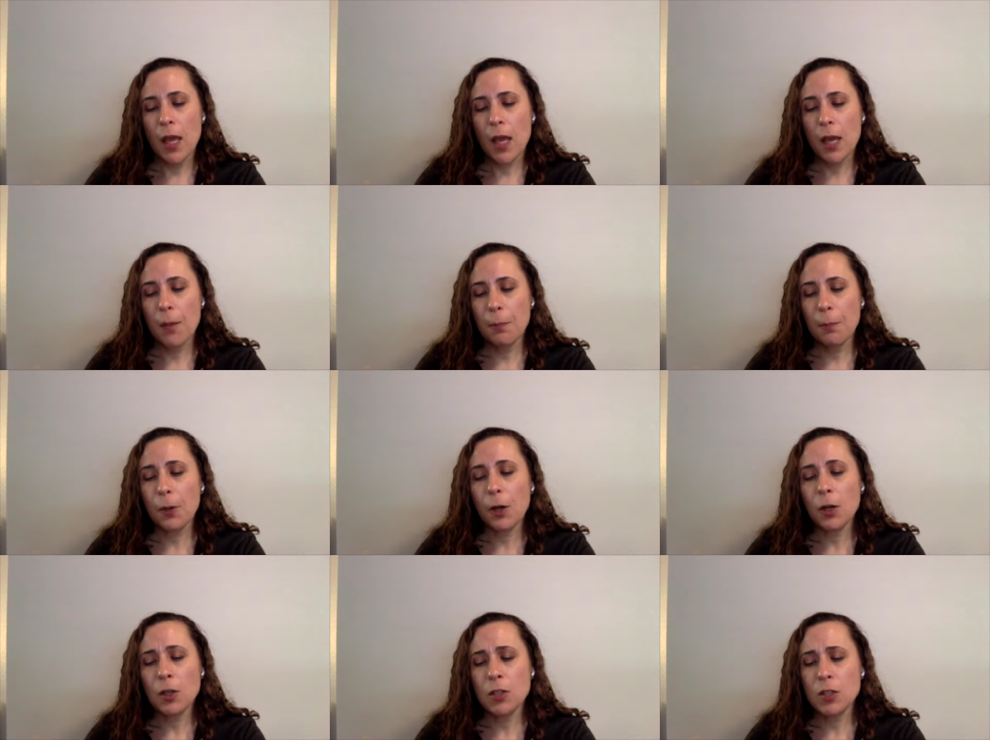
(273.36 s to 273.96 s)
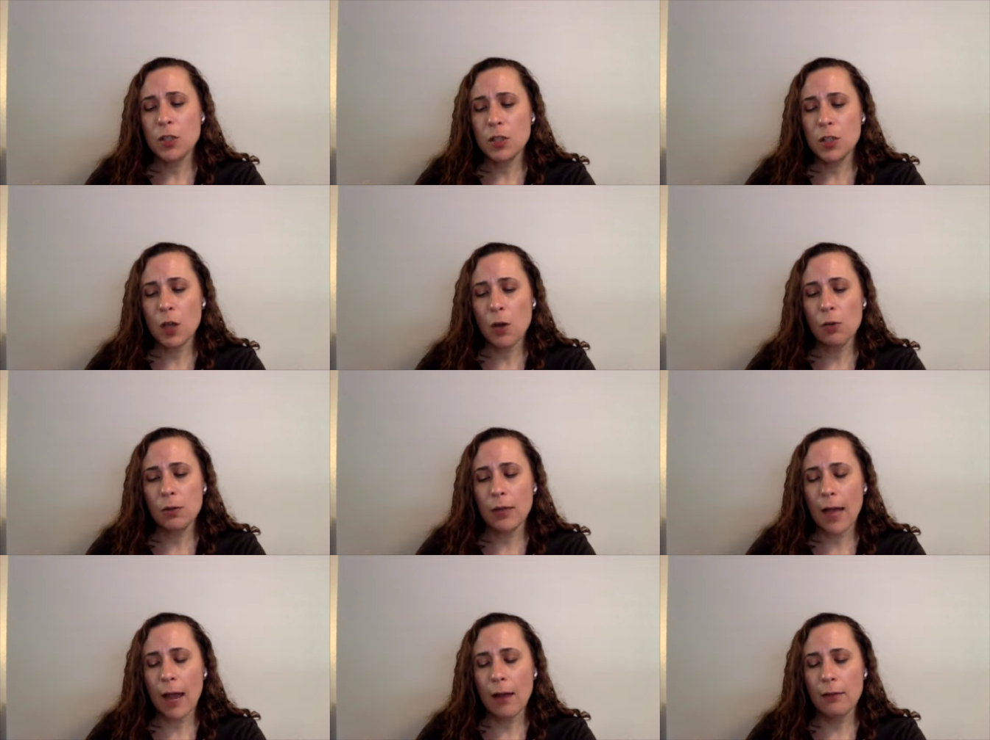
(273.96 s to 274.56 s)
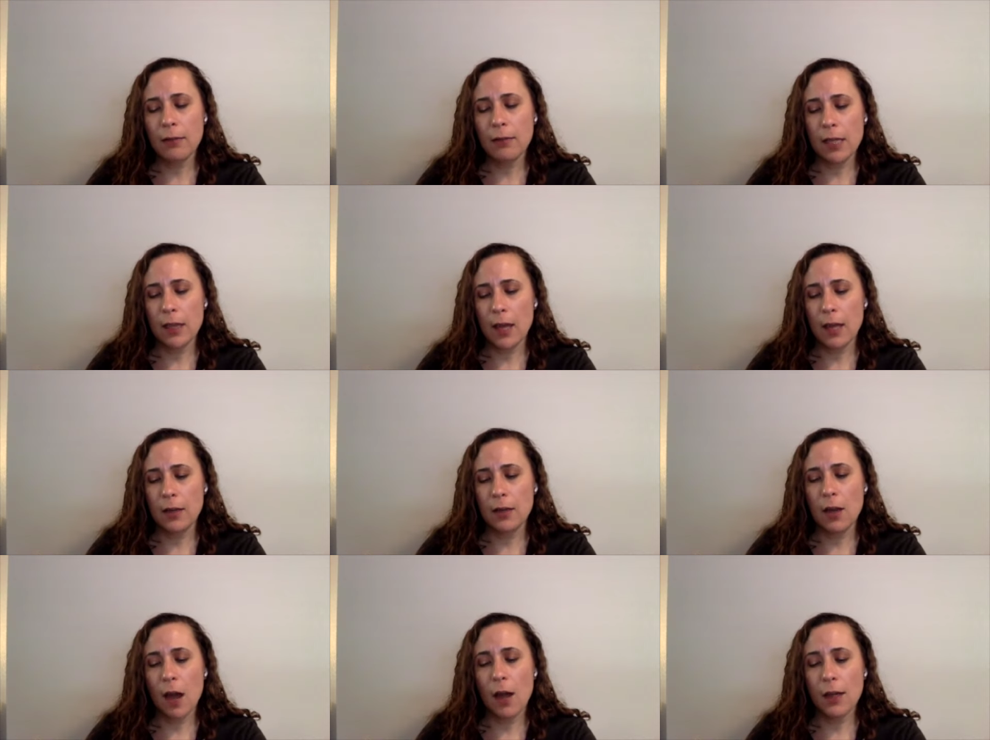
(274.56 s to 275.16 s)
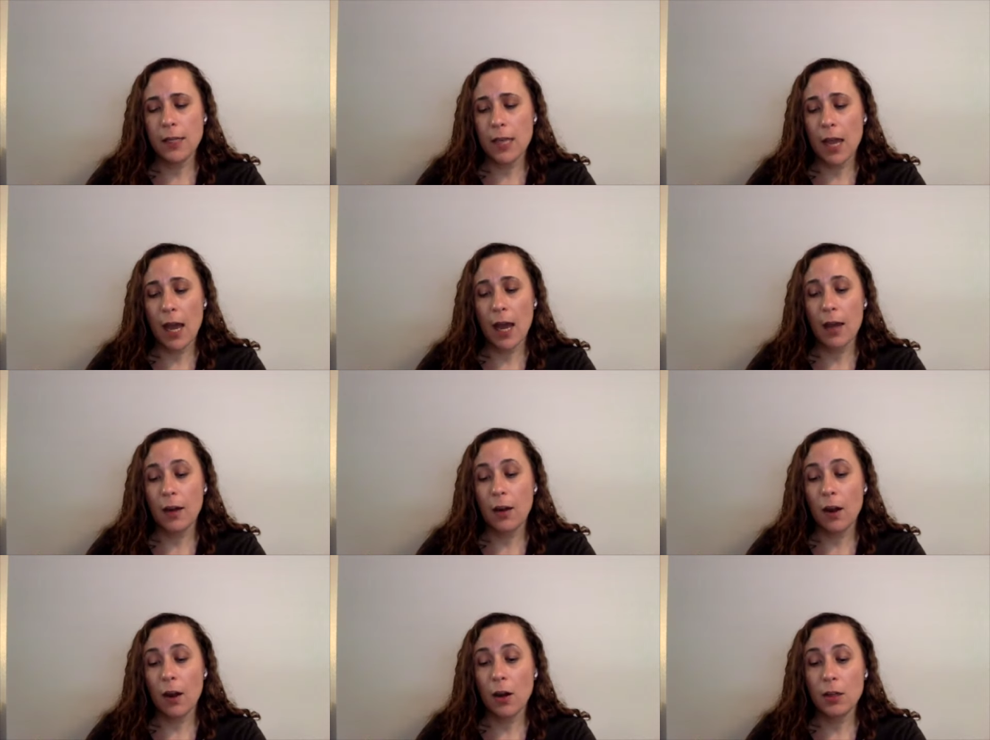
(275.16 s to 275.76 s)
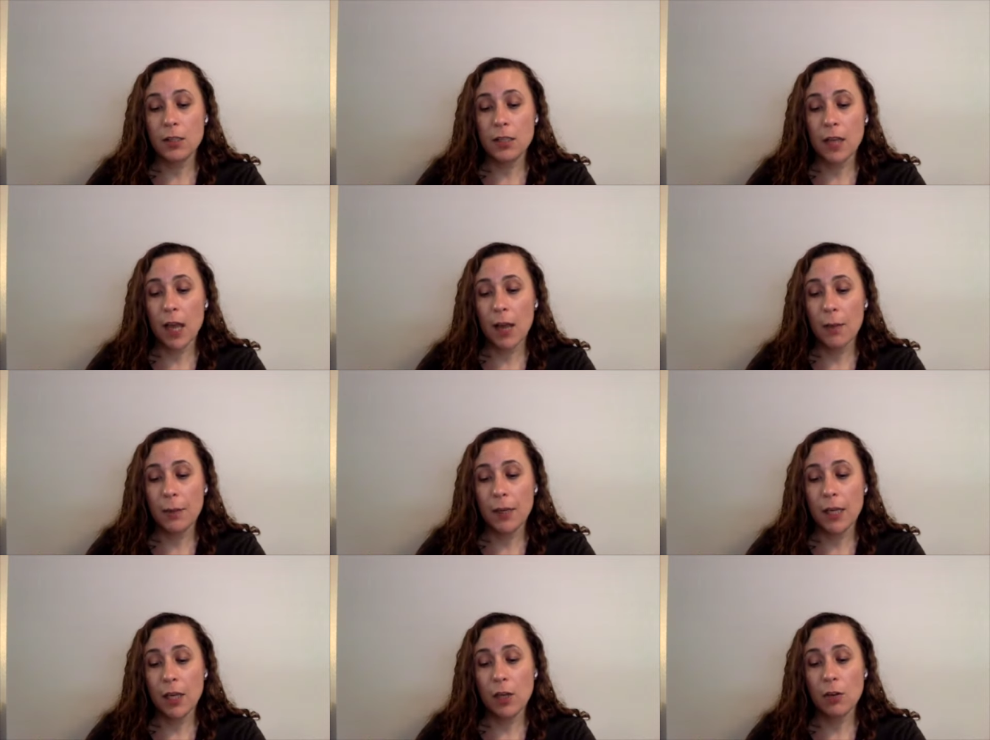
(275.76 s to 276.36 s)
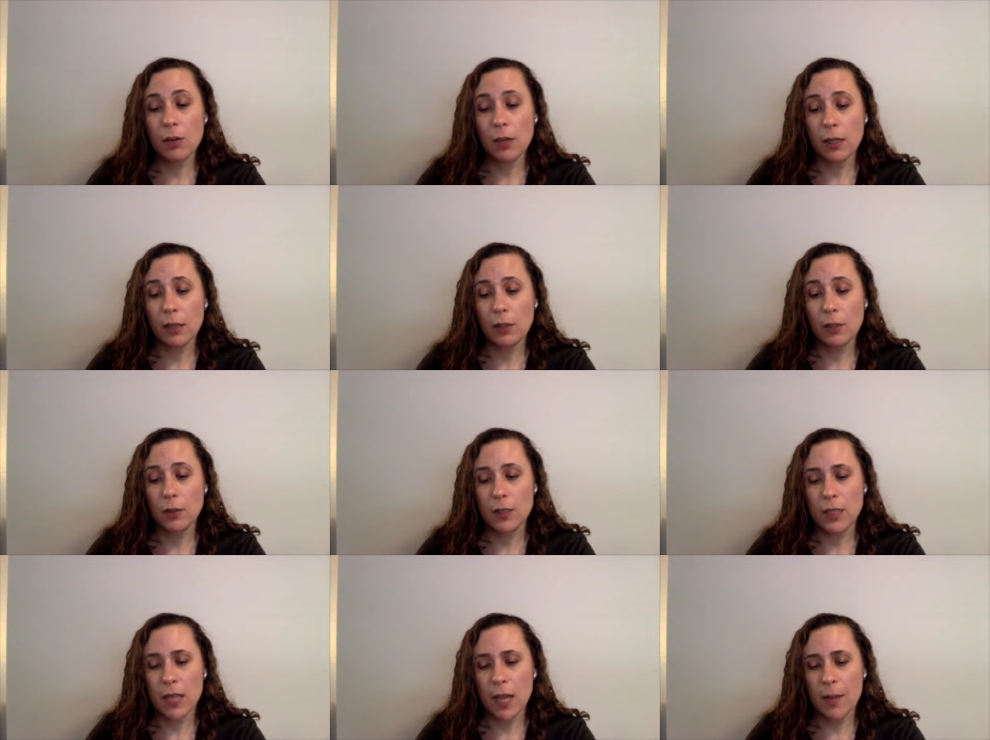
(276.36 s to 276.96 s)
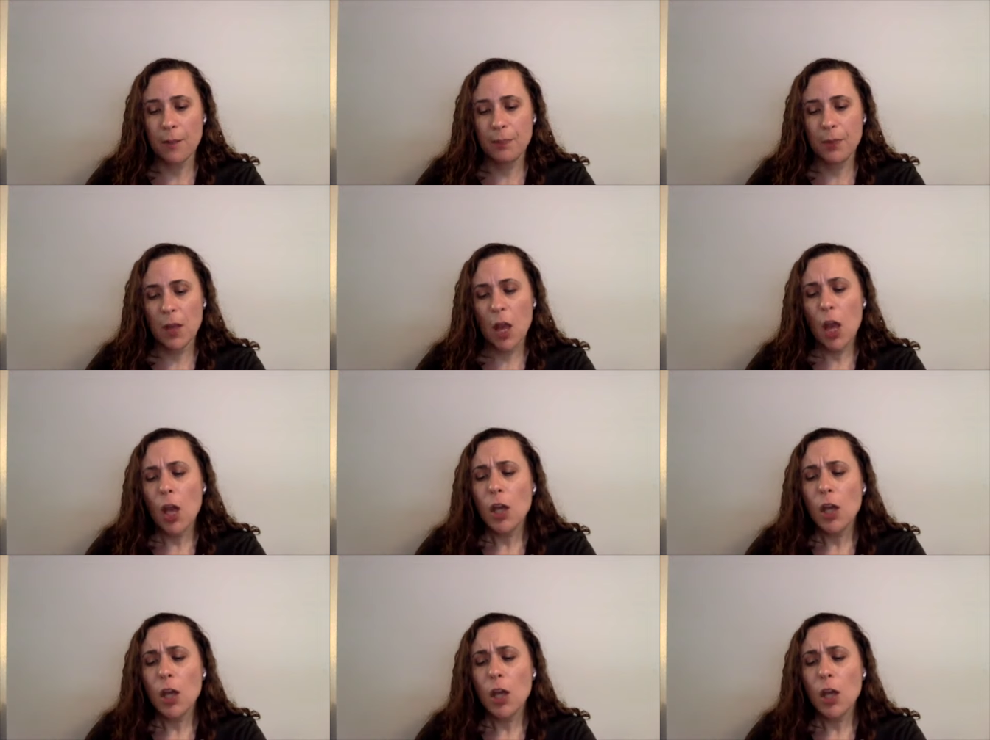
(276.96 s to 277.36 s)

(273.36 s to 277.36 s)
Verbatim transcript: It purred so loudly that Nadia had a hard time hearing Lucy.